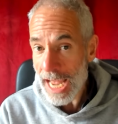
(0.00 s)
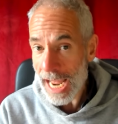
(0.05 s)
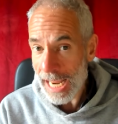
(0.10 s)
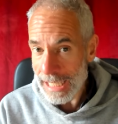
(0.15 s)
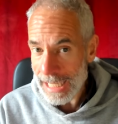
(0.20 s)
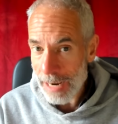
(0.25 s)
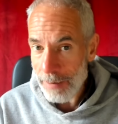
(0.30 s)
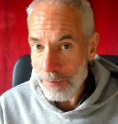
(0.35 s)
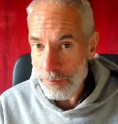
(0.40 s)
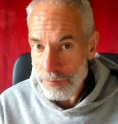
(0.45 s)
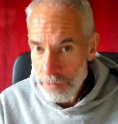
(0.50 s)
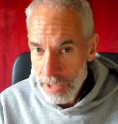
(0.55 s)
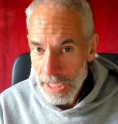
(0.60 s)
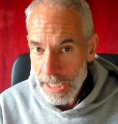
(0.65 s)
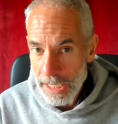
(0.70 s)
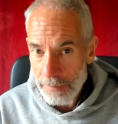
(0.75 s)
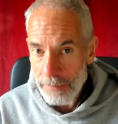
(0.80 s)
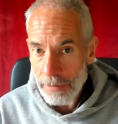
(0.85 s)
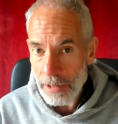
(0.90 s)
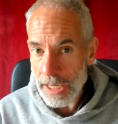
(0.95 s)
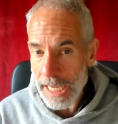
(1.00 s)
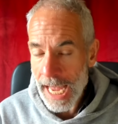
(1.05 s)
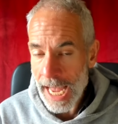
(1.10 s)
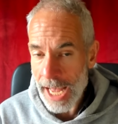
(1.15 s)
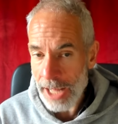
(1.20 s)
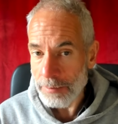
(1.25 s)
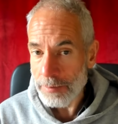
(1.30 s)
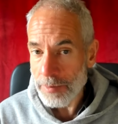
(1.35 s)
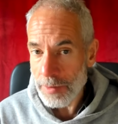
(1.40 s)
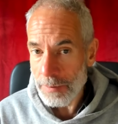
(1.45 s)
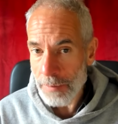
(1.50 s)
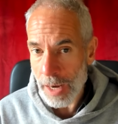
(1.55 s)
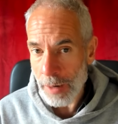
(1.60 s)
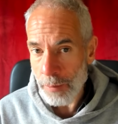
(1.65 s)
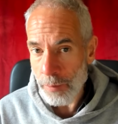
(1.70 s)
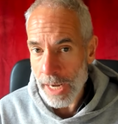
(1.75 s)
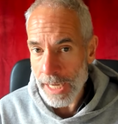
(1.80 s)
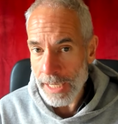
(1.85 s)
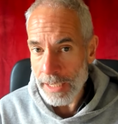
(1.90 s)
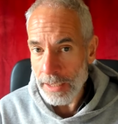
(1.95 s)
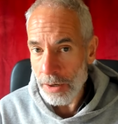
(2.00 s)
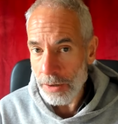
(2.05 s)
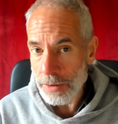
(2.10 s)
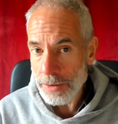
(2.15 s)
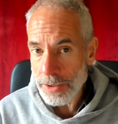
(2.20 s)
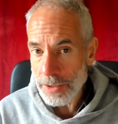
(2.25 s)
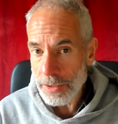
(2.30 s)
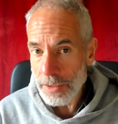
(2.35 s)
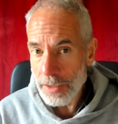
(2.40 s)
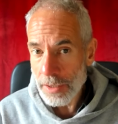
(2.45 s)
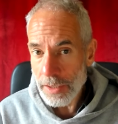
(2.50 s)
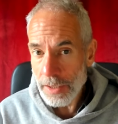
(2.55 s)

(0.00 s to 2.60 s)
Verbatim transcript: And that really, really helped my weight loss.